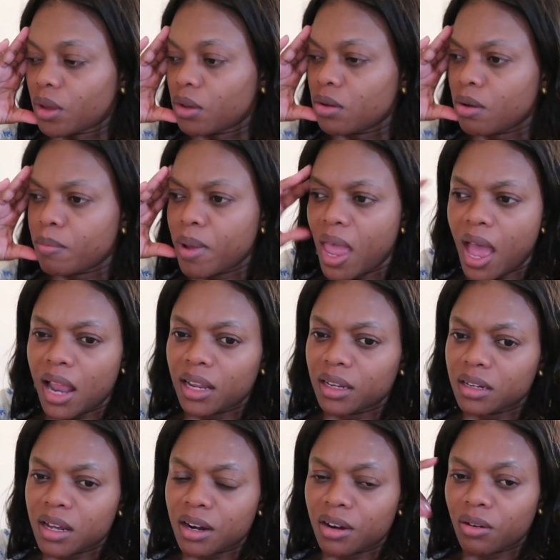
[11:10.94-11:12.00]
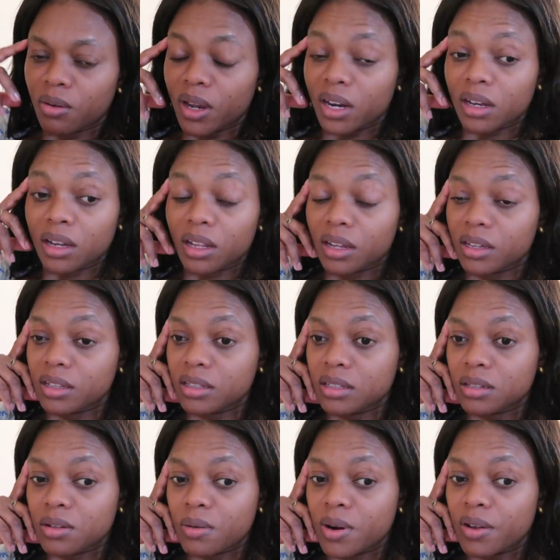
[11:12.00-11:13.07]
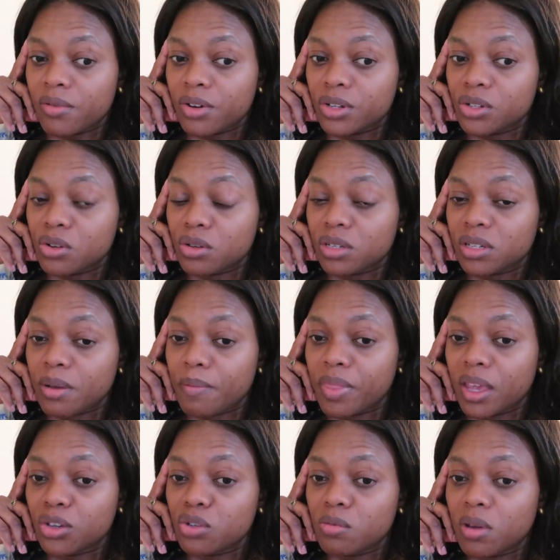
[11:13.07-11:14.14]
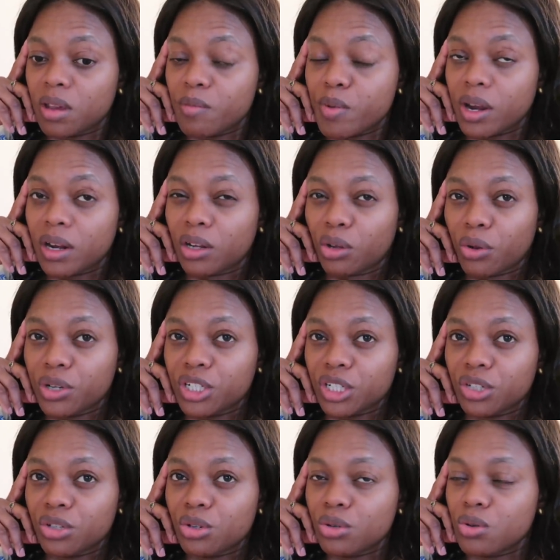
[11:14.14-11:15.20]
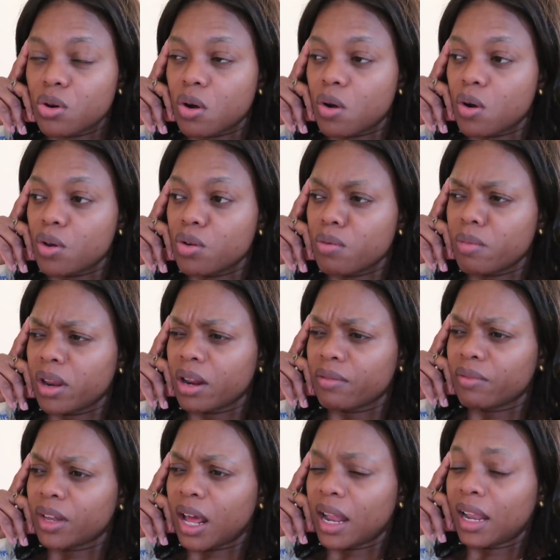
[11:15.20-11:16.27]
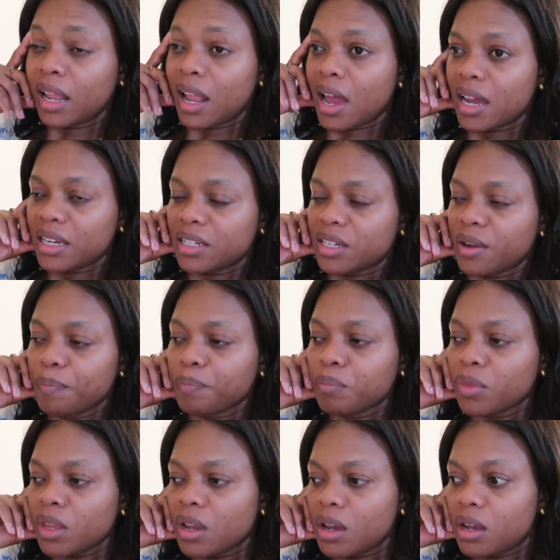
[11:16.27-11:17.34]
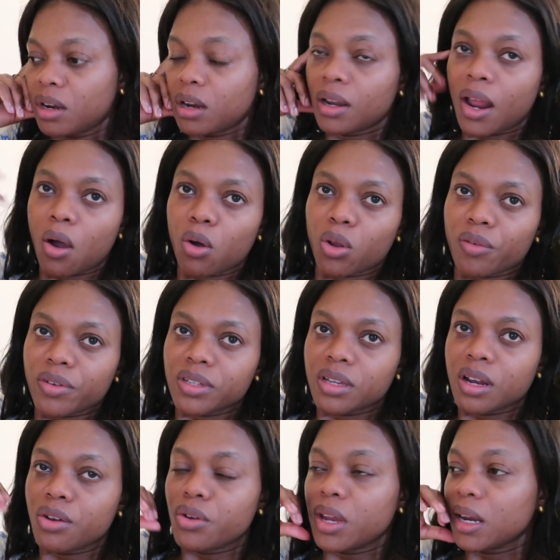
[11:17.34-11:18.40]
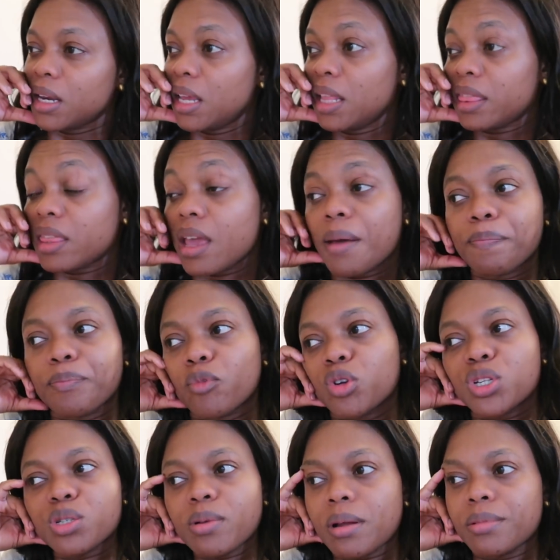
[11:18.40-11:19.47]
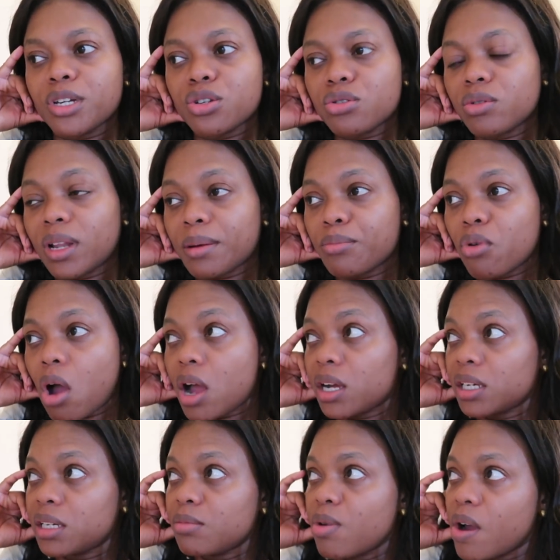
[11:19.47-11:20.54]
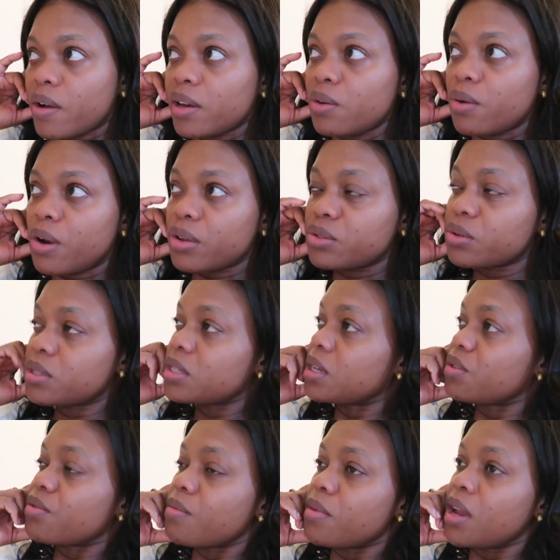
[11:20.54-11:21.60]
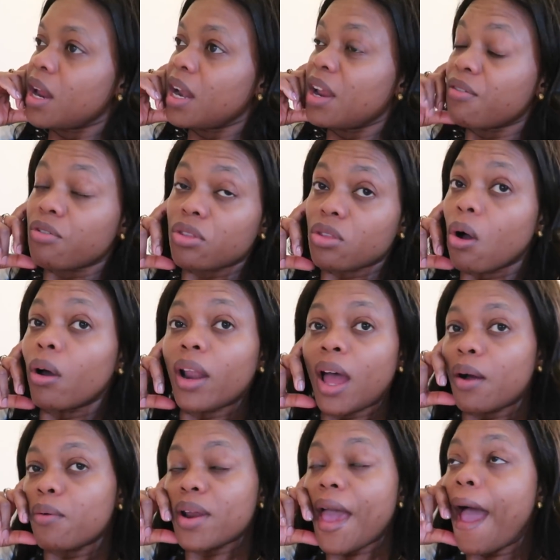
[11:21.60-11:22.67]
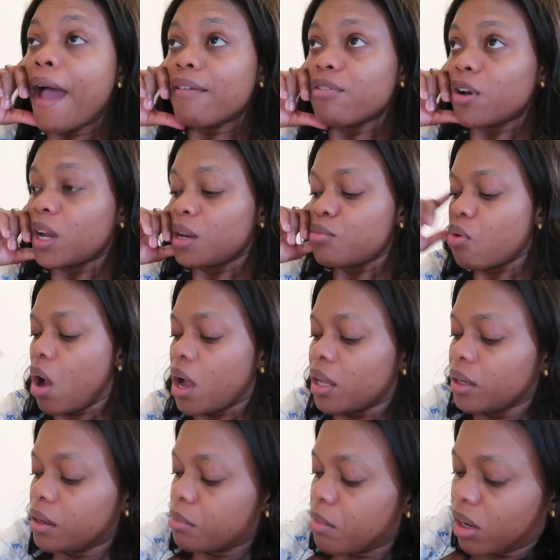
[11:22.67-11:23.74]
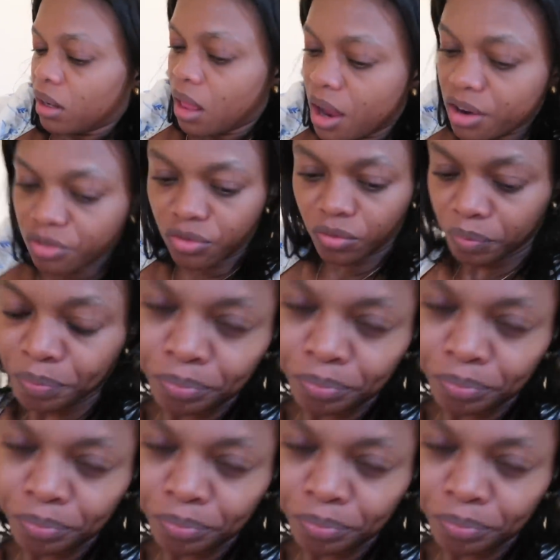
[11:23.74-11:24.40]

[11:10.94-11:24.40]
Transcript: your palate, I don't know, get a cleanse or whatever. So some things you may have been allergic to or you may have not liked, now all of a sudden you can eat them, which is probably true. Like broccoli, one of those things for me, I never thought I would ever eat broccoli in my life,